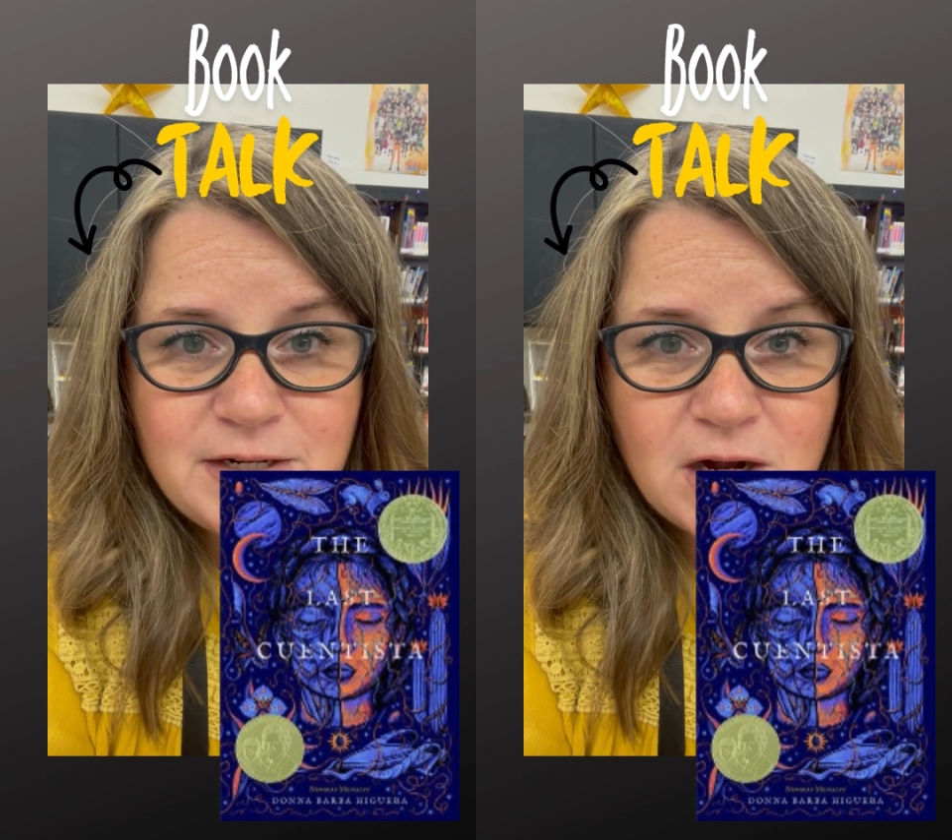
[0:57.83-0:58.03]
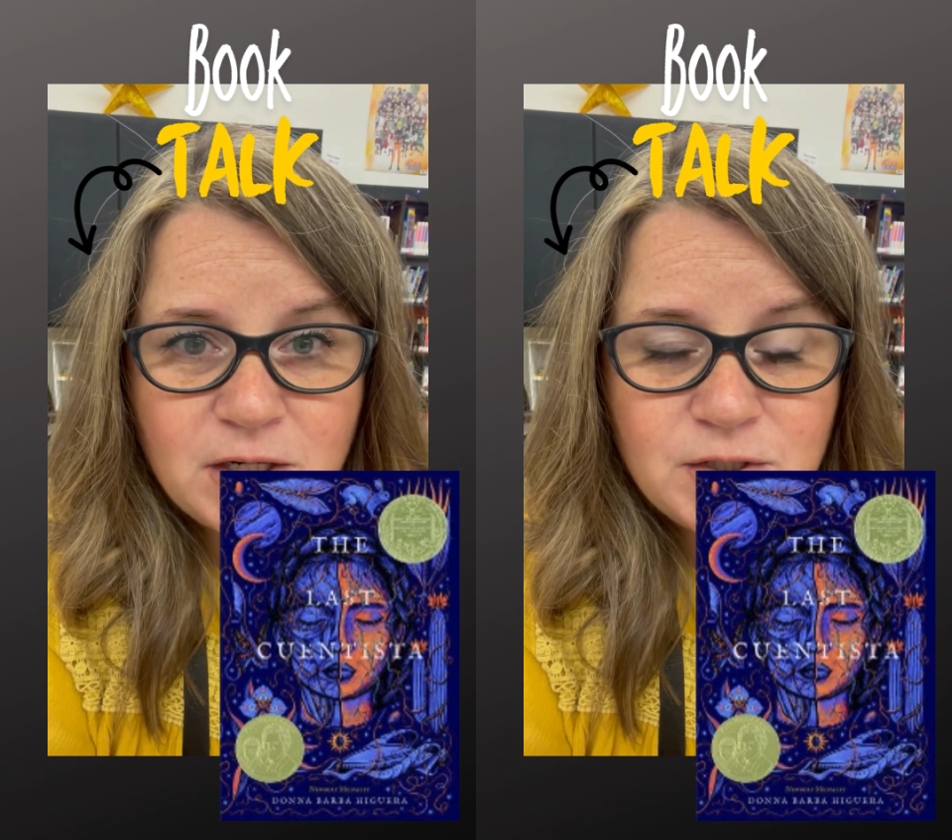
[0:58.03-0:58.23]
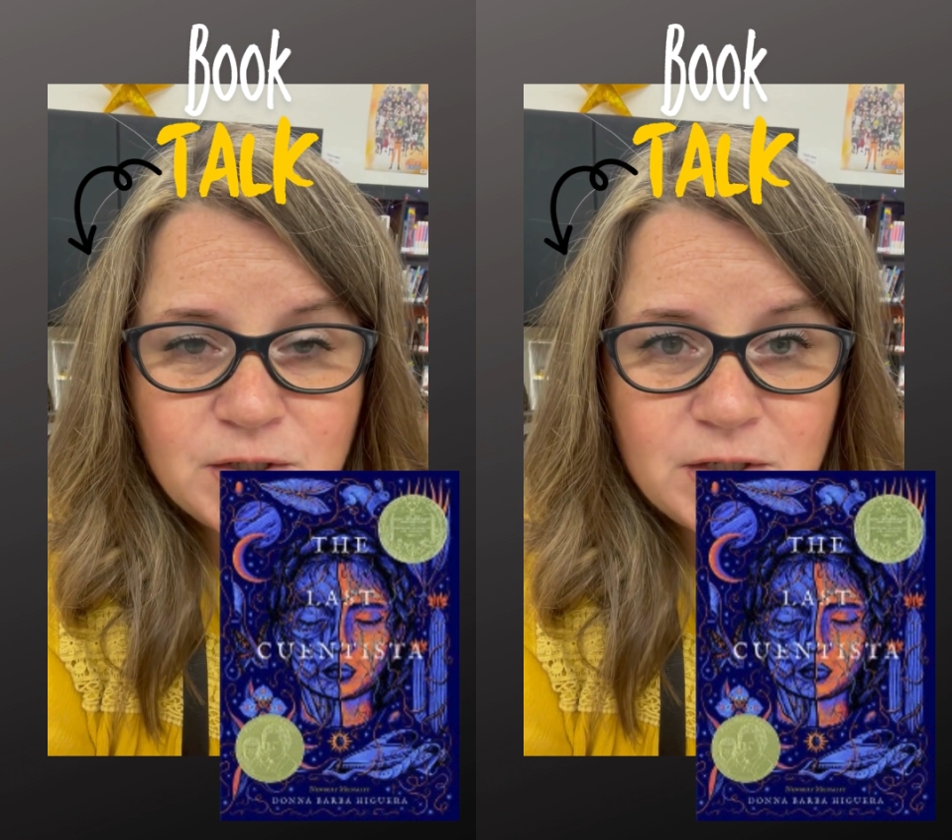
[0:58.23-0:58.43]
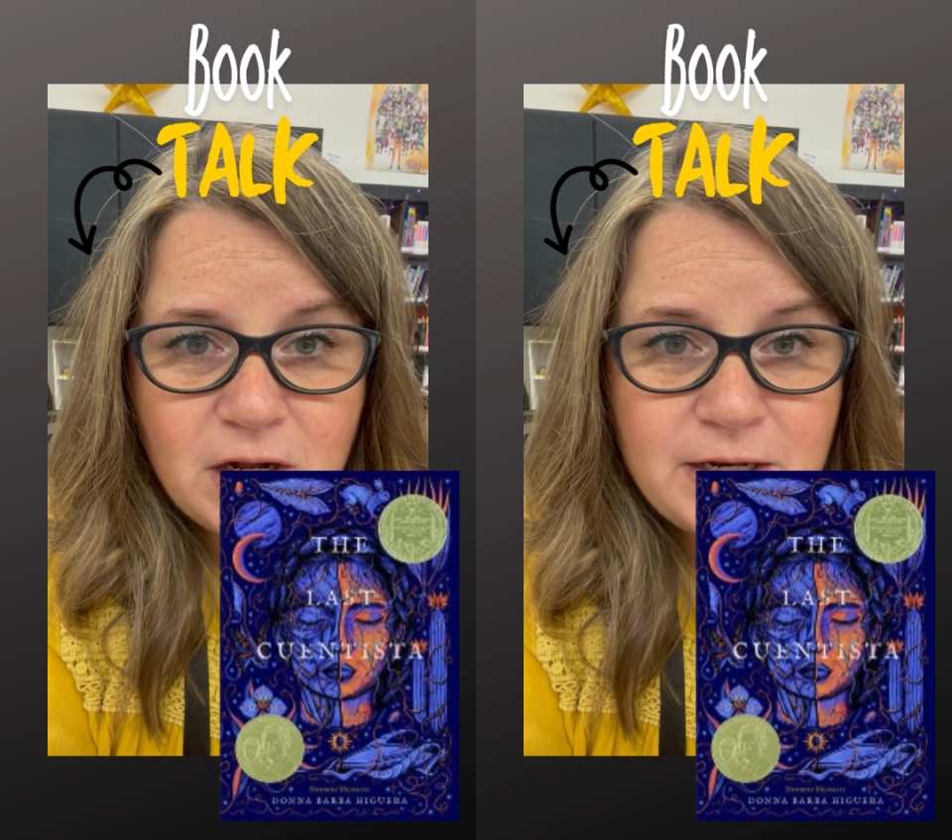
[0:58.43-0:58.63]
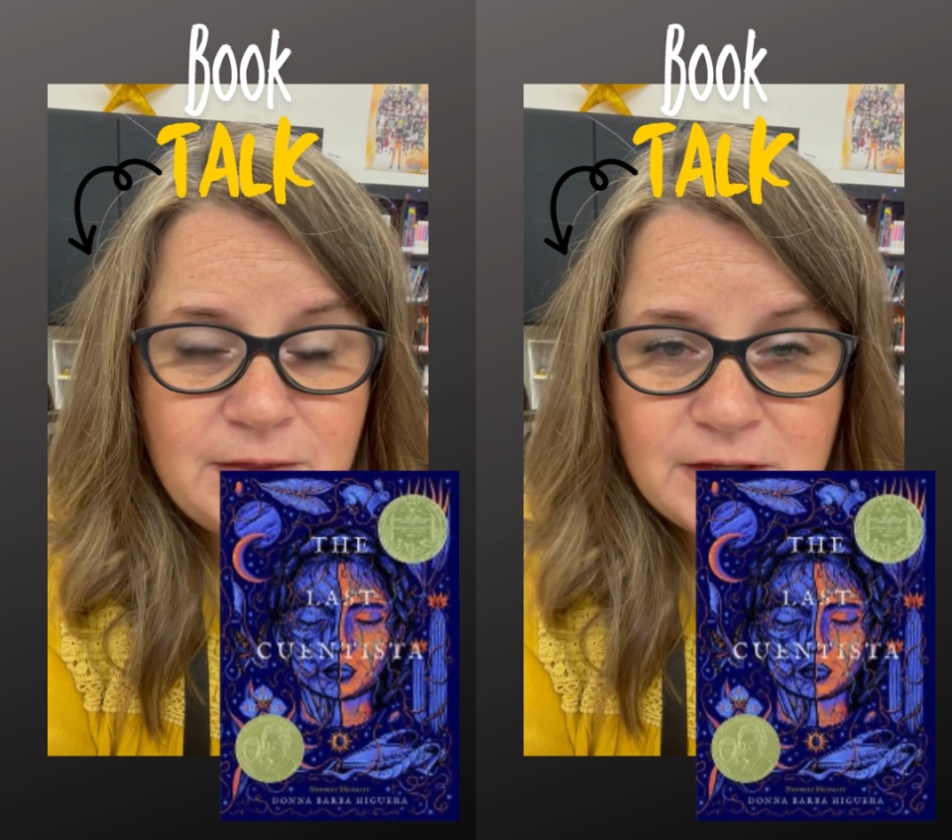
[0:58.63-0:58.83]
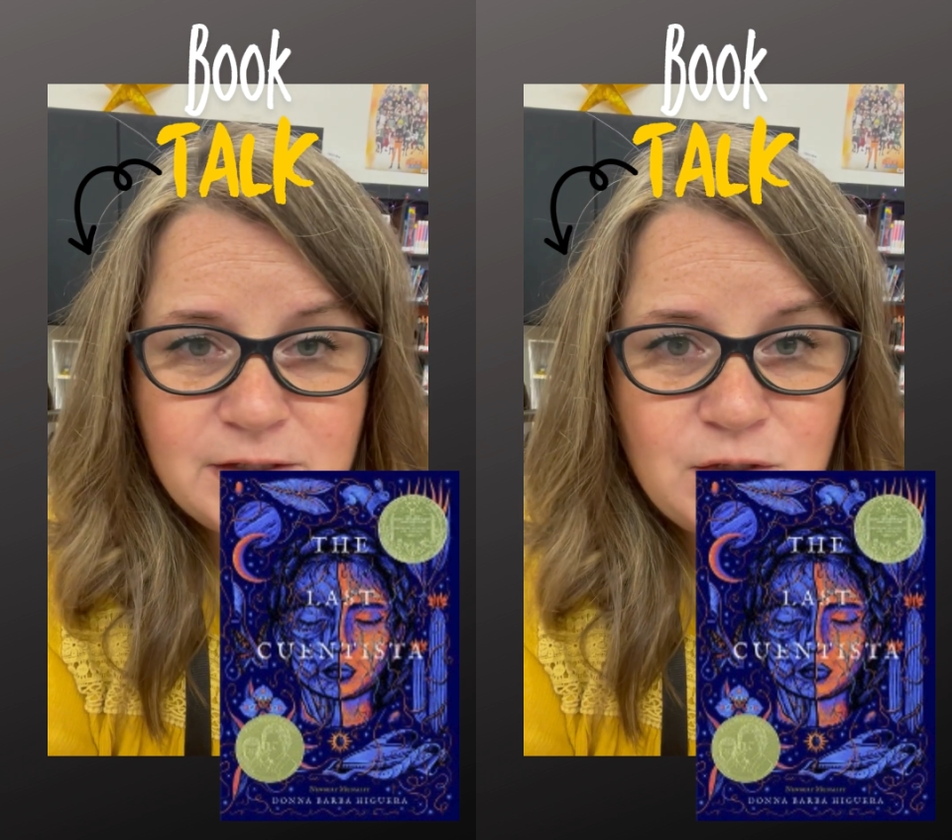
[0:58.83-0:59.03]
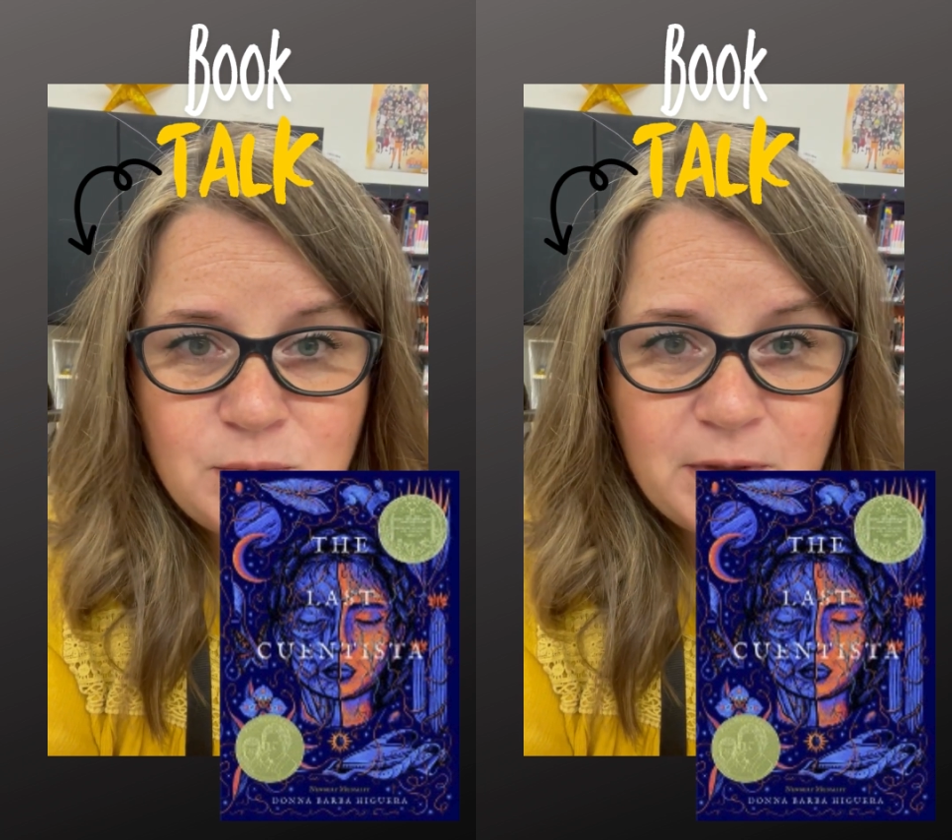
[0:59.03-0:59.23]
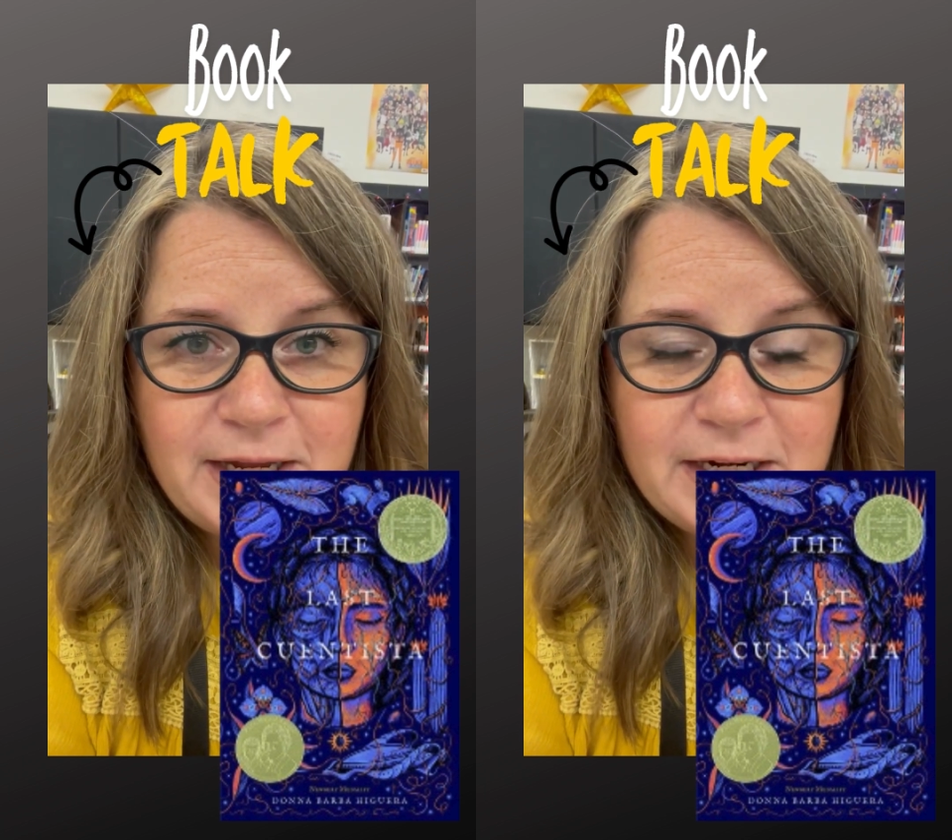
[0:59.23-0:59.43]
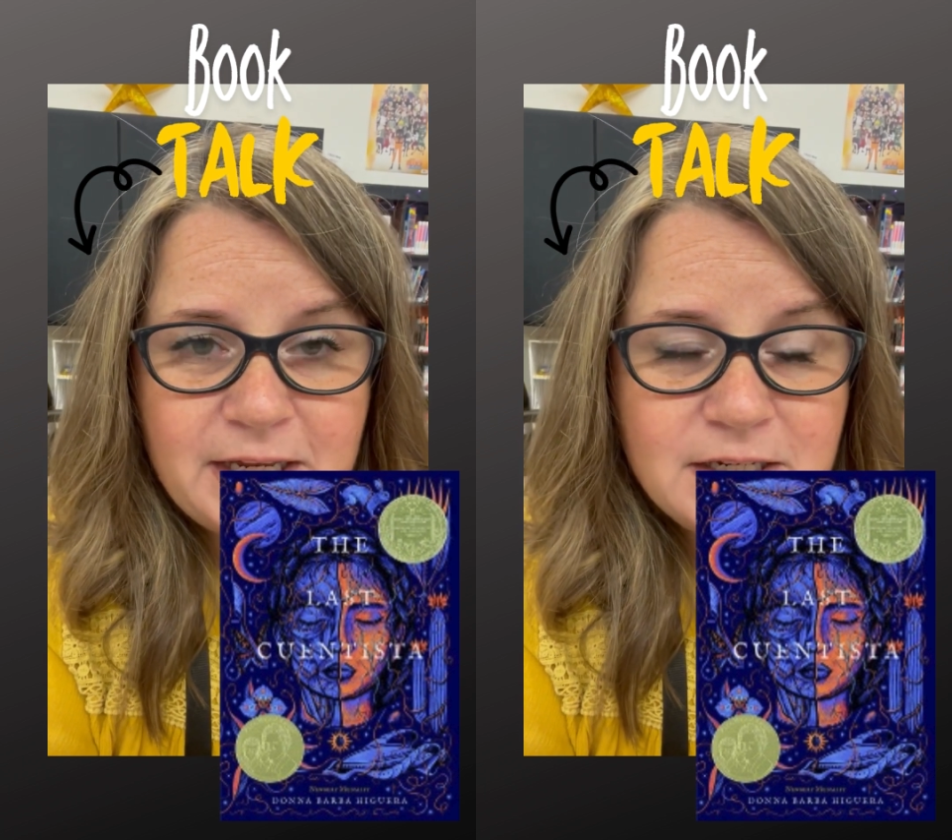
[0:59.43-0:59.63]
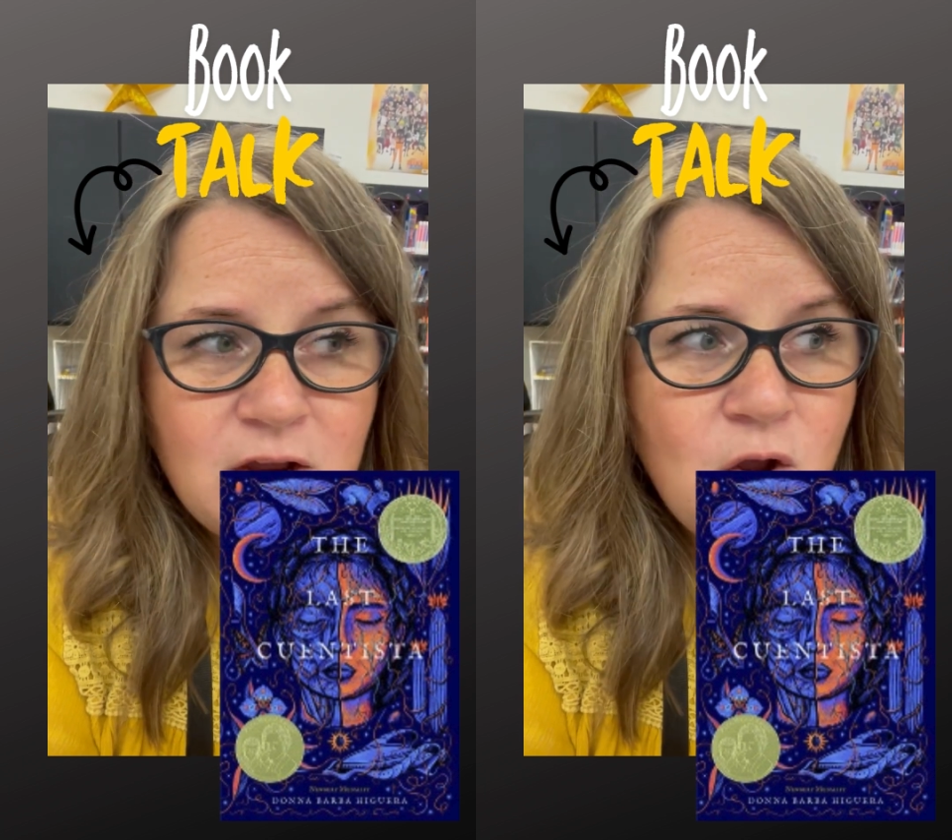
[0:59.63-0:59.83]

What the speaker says: doctor in this new planet,